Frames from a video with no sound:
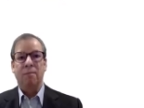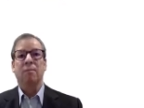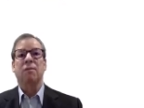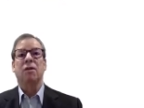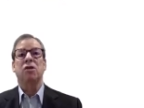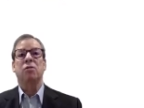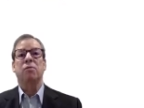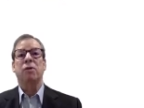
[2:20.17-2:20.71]

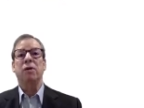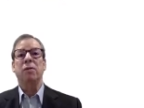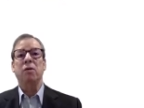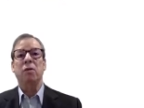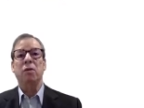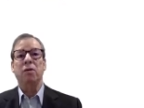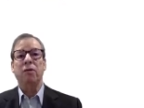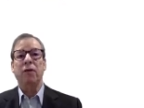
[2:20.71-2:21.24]
The Supreme
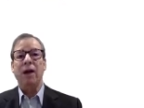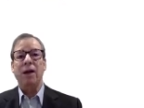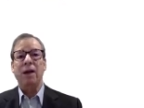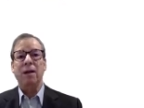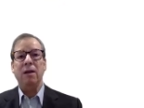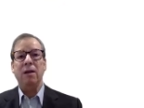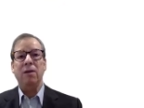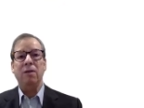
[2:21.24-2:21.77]
Court
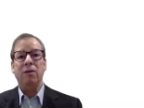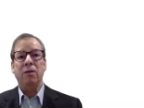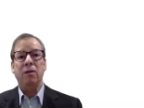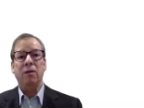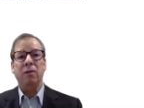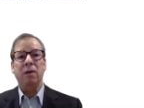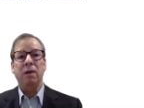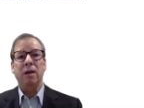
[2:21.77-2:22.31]
finally
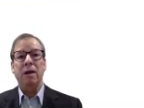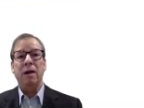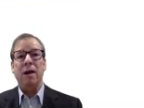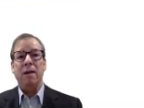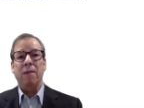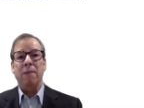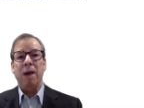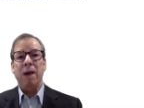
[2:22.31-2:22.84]
confirmed a
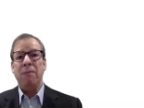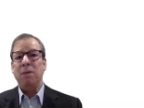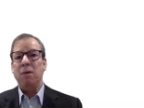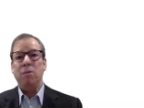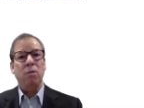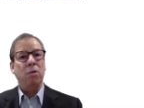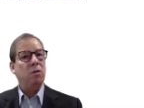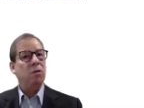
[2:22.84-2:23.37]
MAP
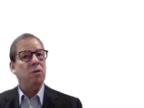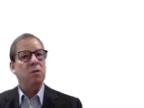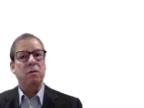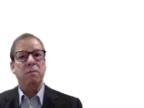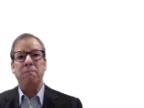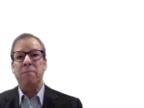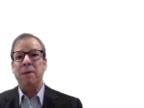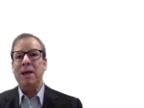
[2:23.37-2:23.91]
would
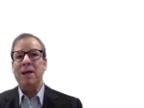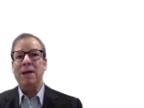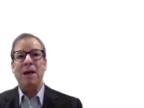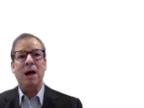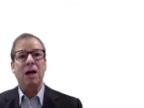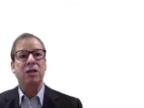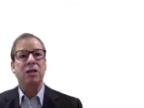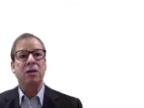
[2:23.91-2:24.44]
be
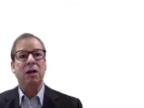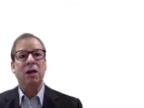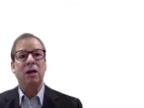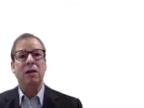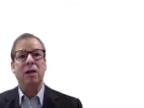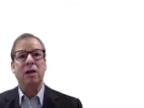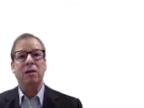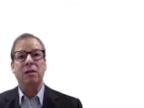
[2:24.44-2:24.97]
not
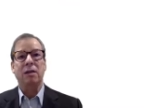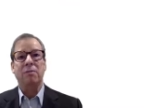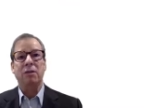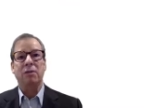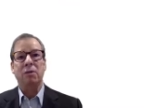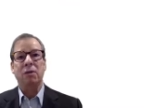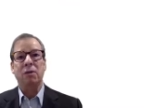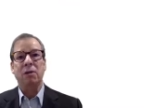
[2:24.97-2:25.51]
legally
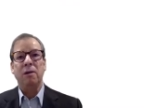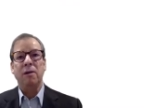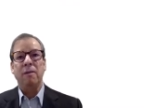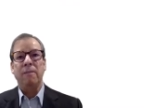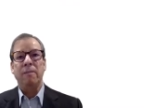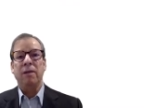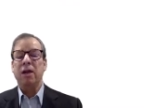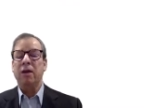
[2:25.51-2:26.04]
acceptable
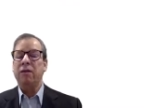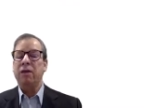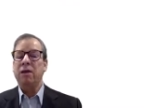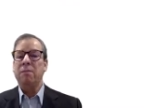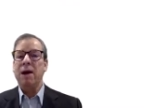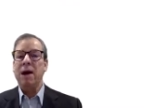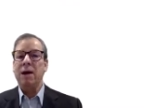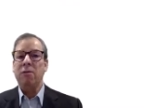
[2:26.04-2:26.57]
given the
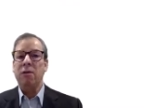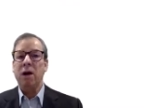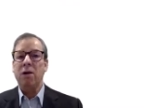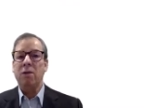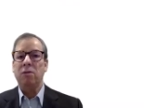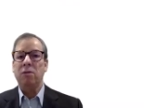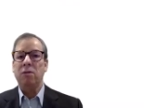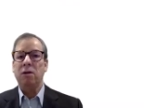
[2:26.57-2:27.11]

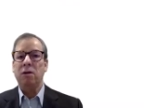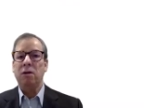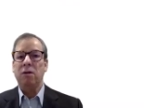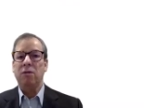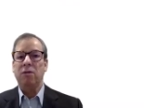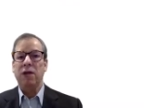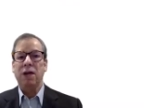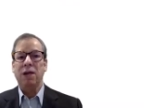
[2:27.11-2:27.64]
background
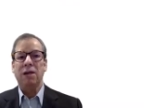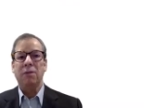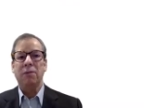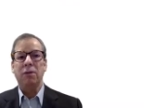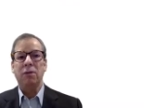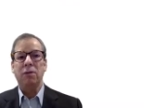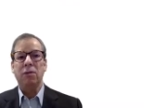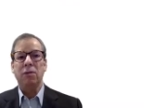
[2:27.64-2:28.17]
of tax
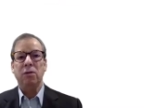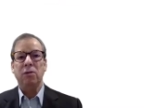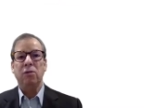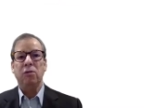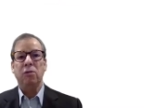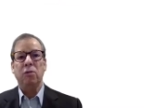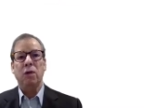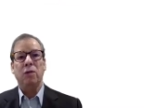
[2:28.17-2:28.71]
abuse
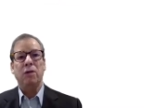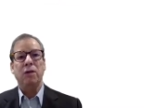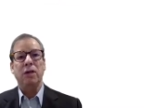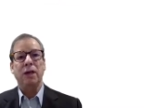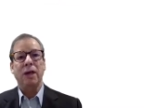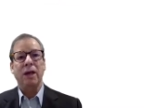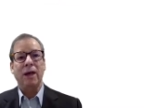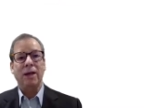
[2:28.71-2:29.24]
surrounding the
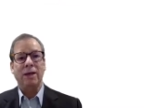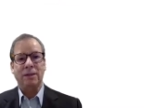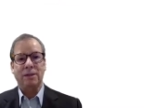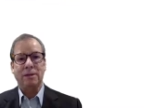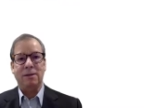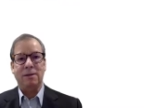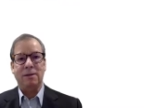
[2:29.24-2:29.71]
case.